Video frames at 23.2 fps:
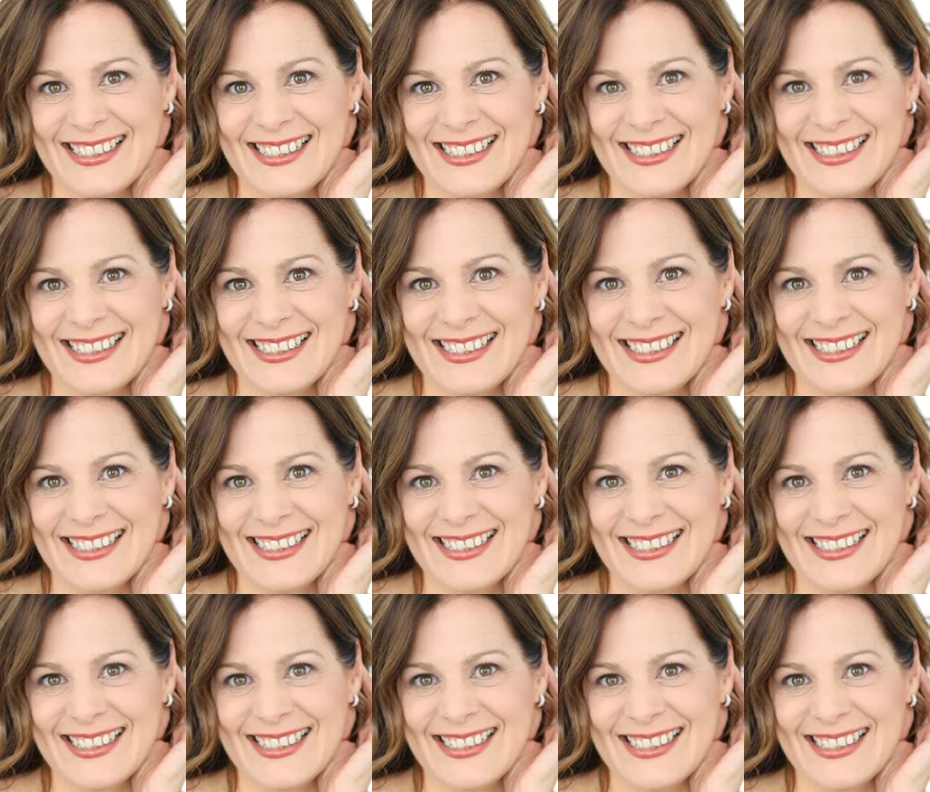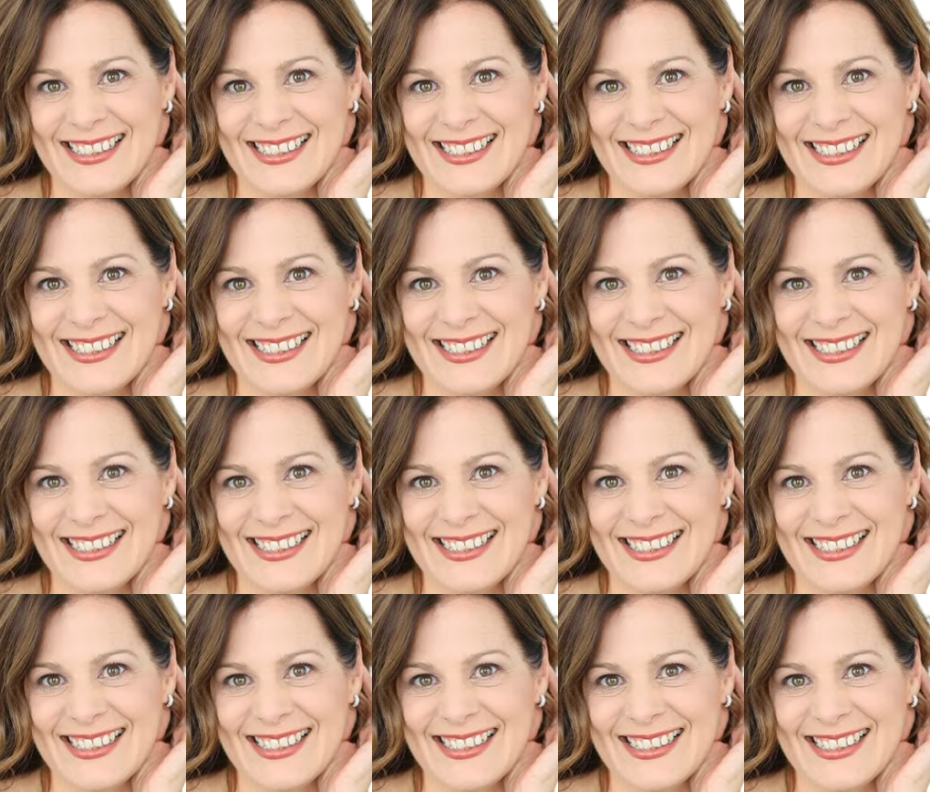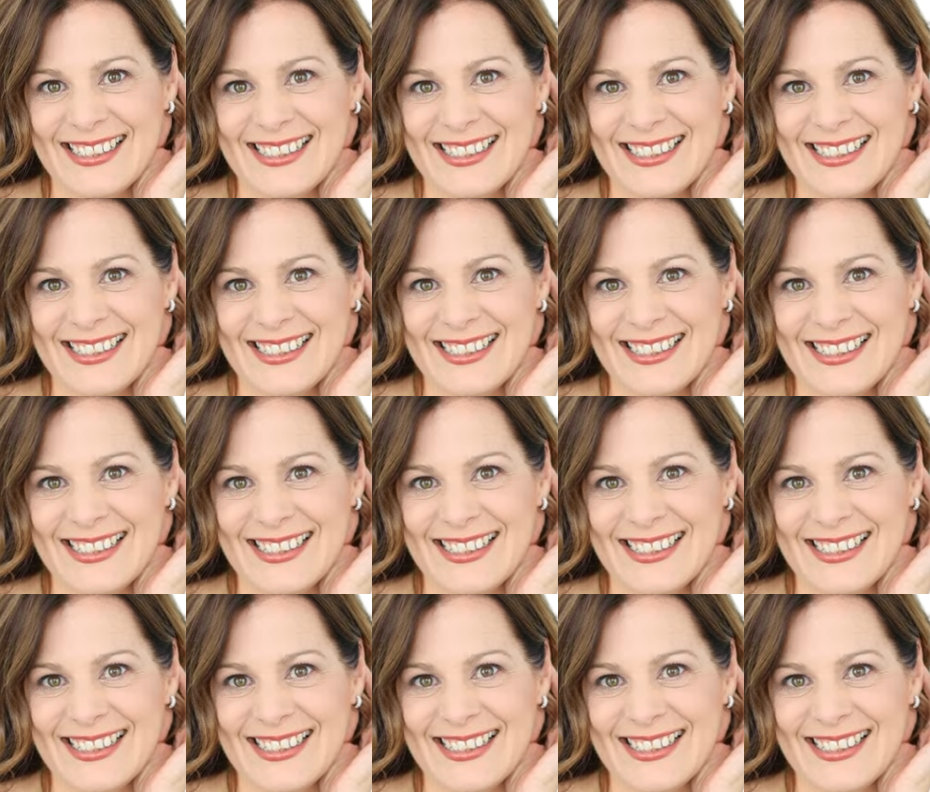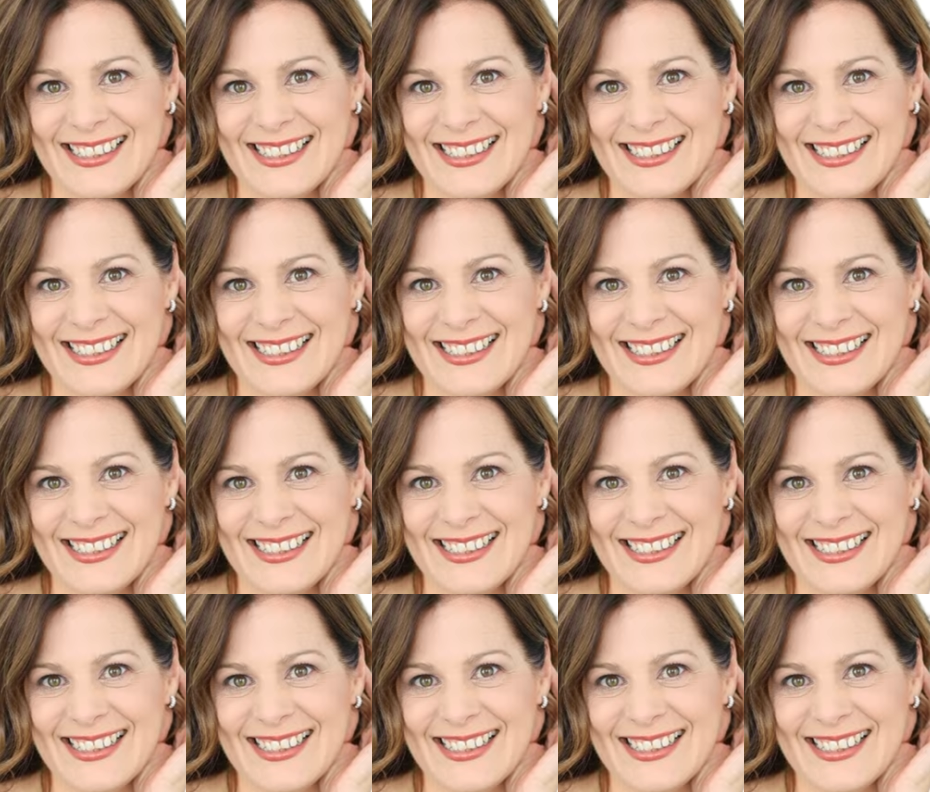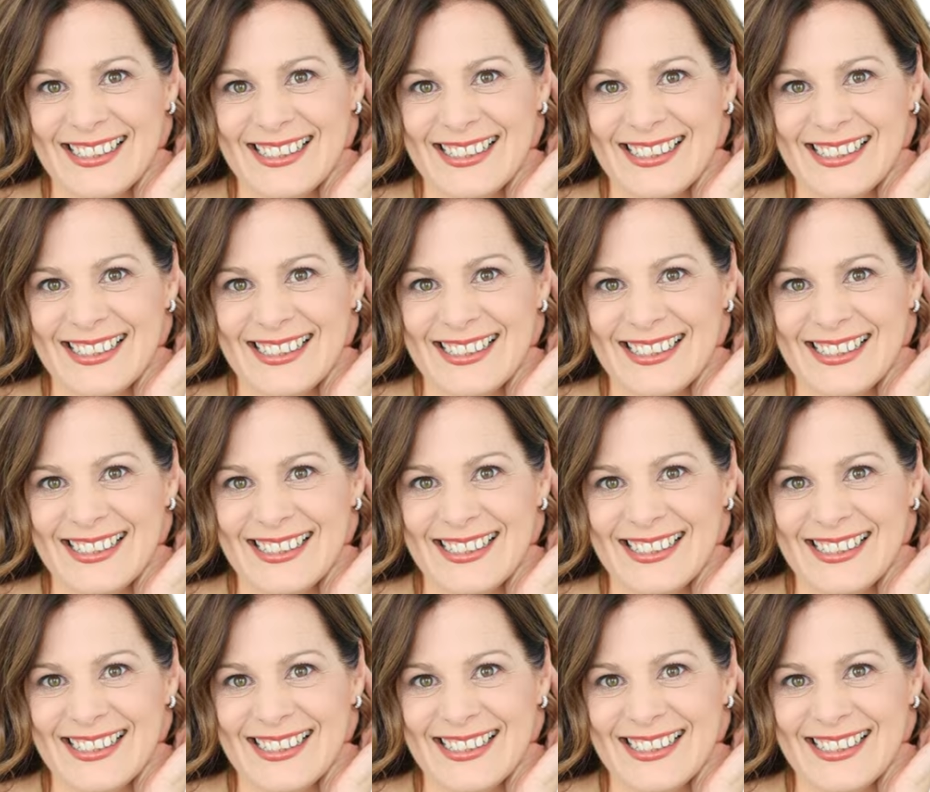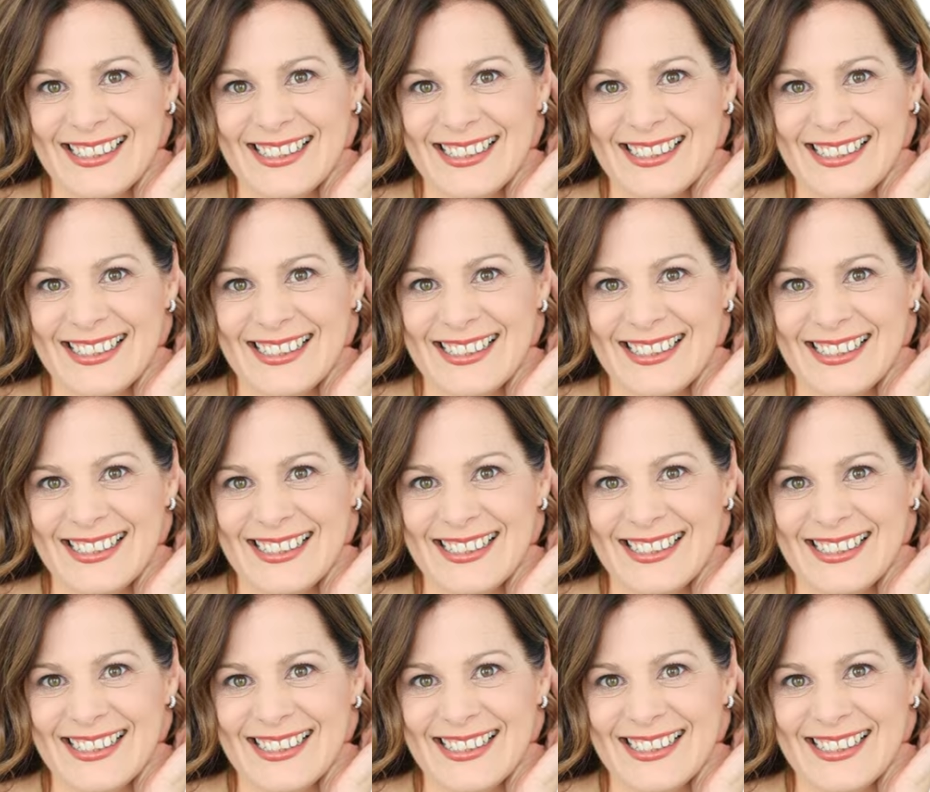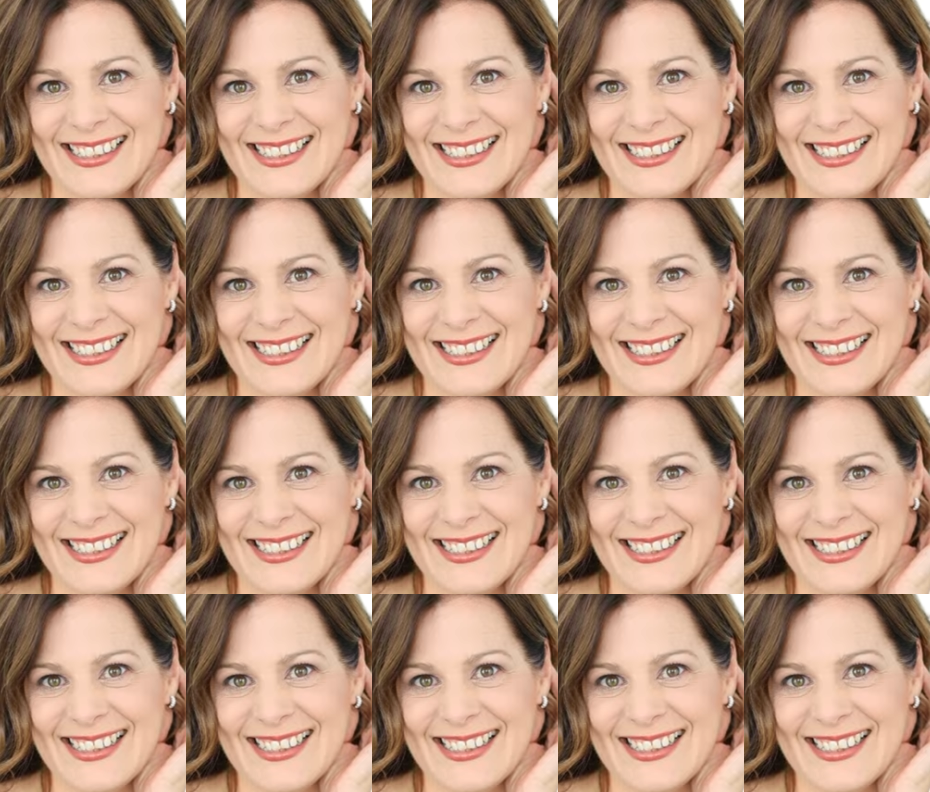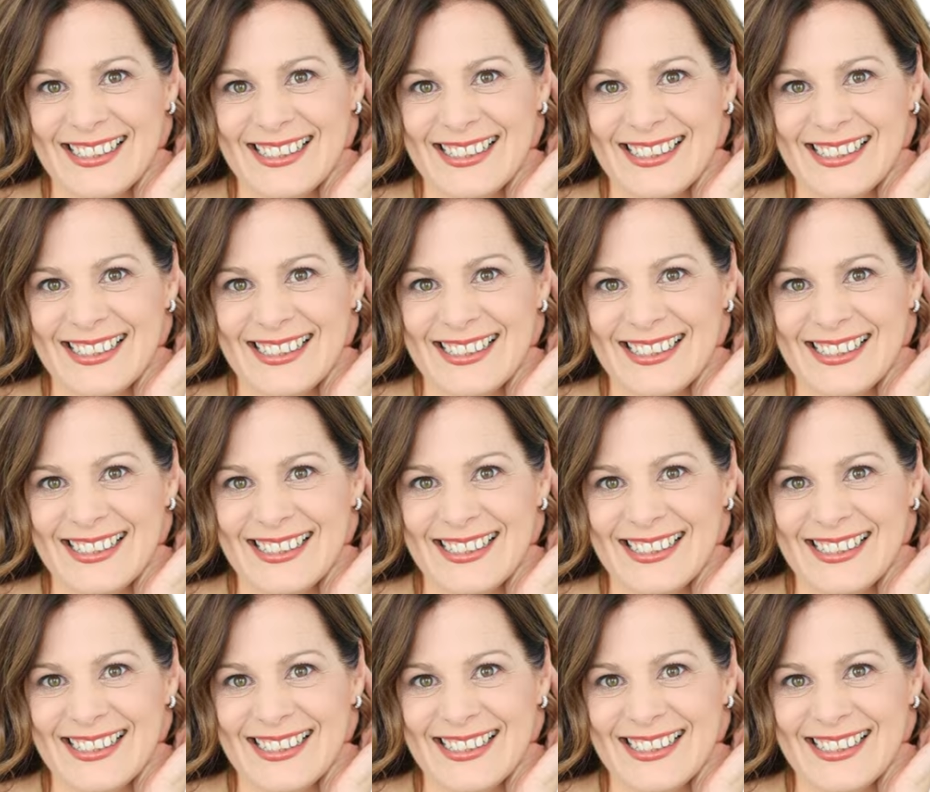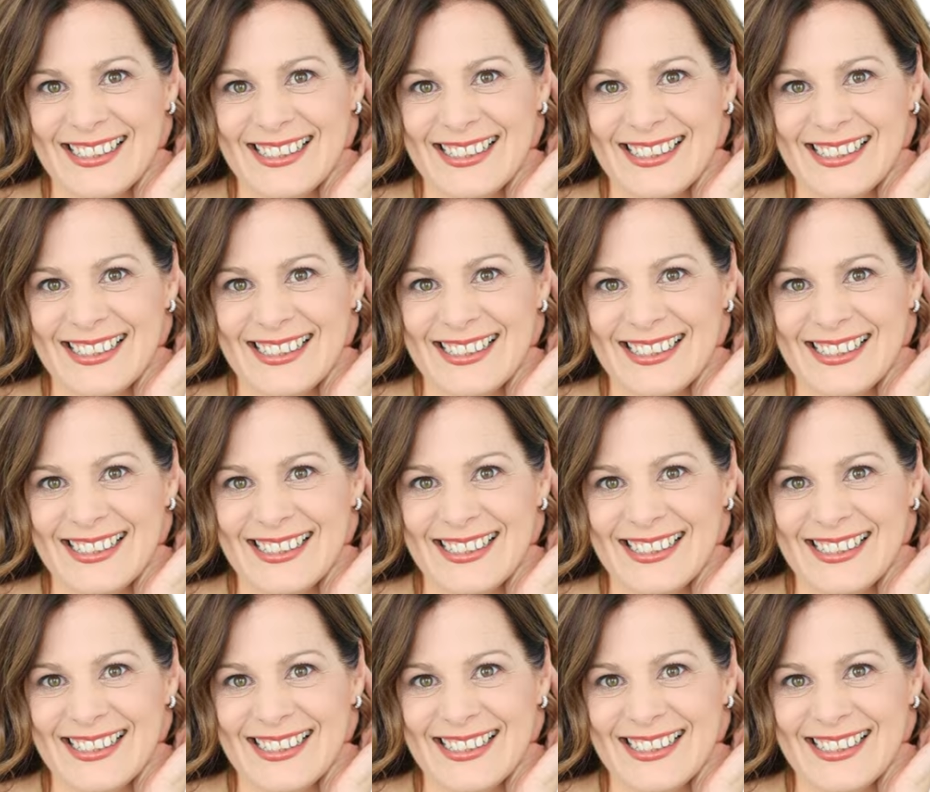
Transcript: (no lip movement)